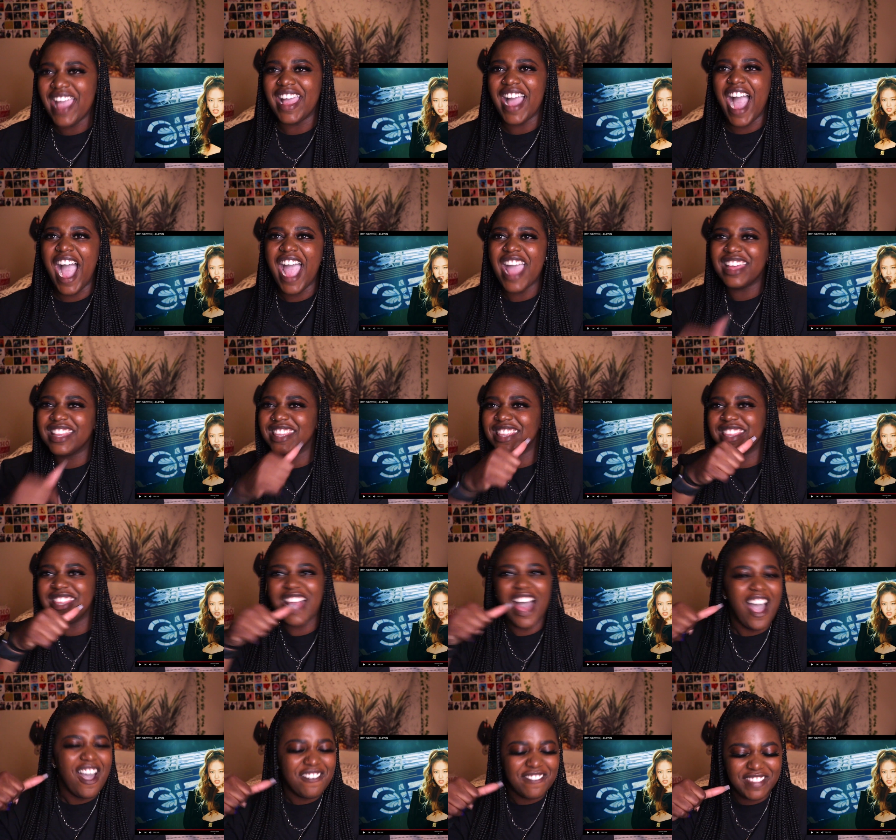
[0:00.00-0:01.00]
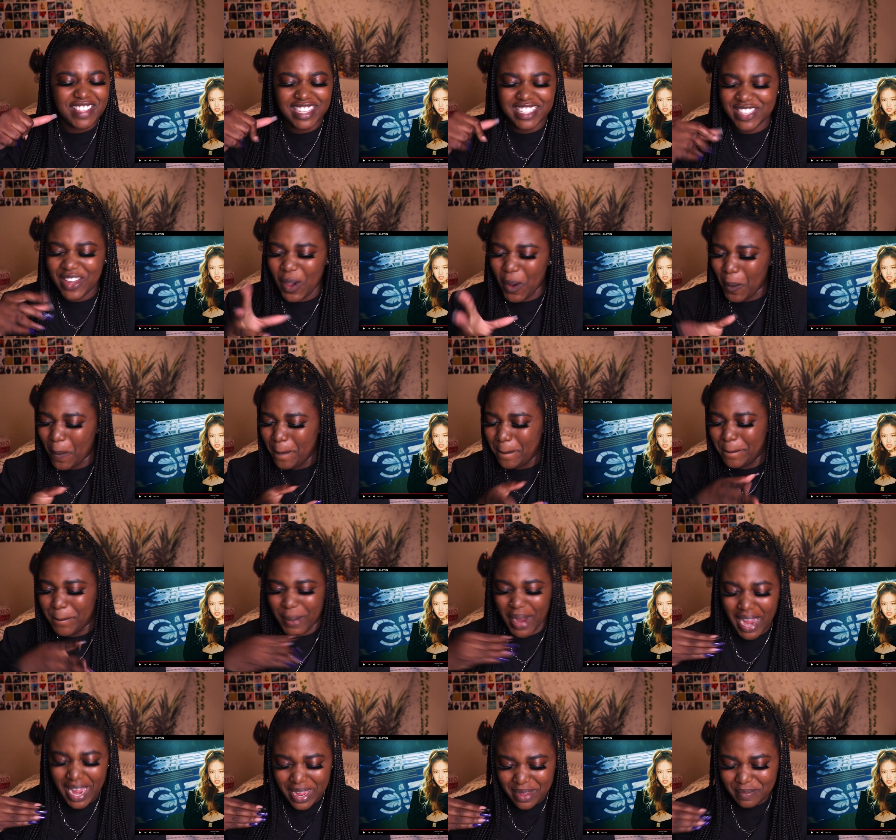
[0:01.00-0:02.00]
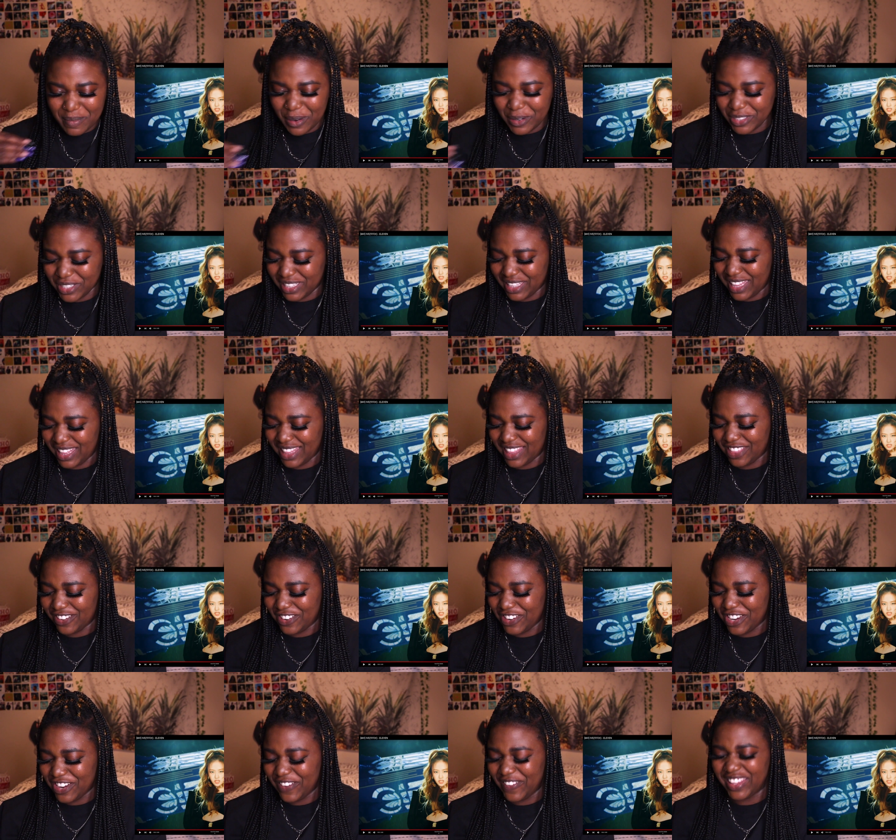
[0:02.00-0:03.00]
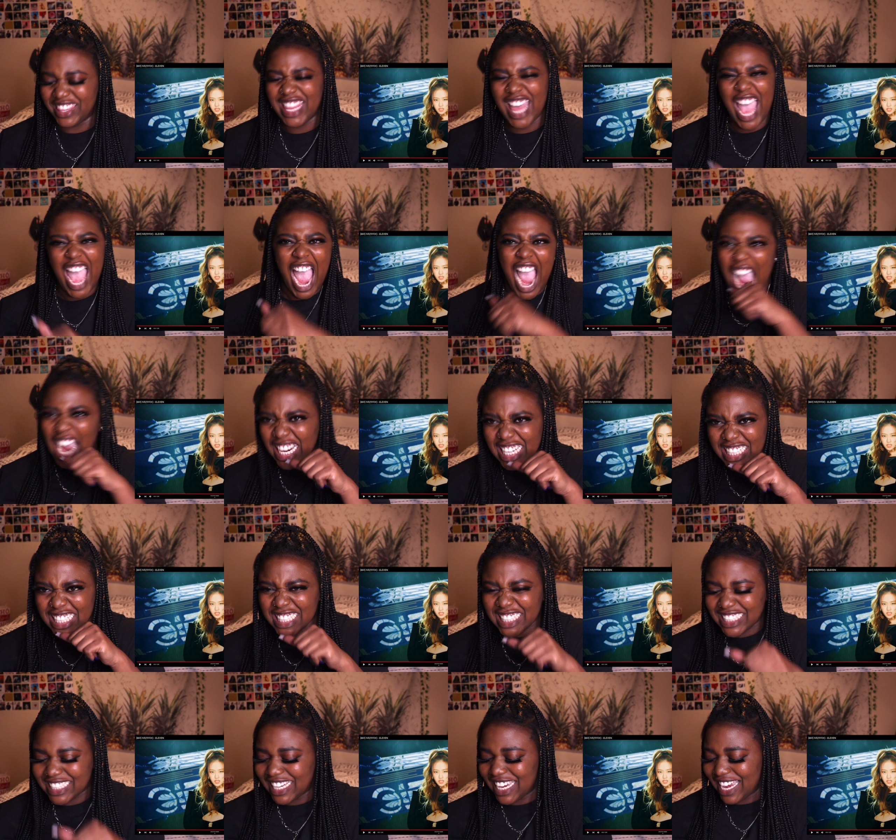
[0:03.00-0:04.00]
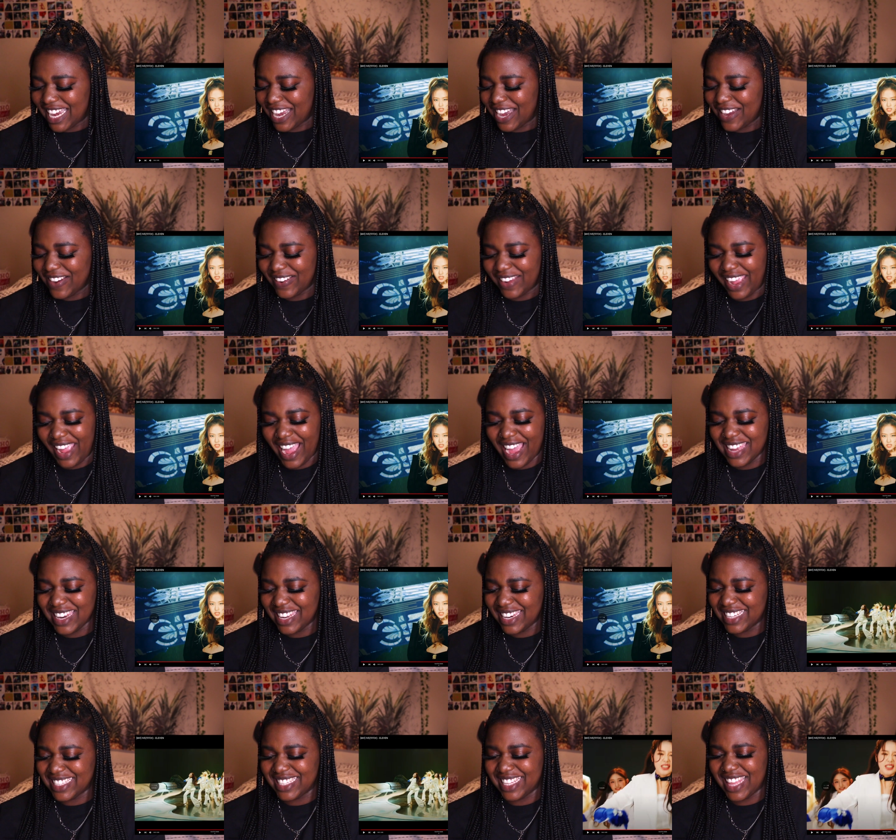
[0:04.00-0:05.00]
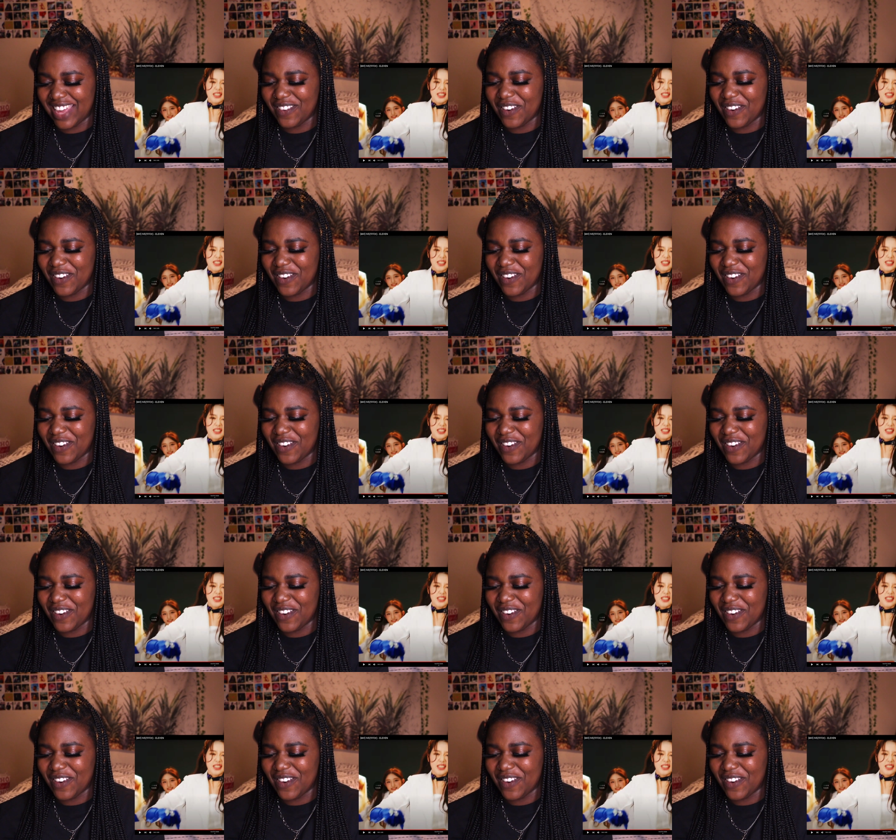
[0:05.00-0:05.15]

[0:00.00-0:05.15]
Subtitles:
I love this whole bite motion thing that they're doing. That, okay, I need to see that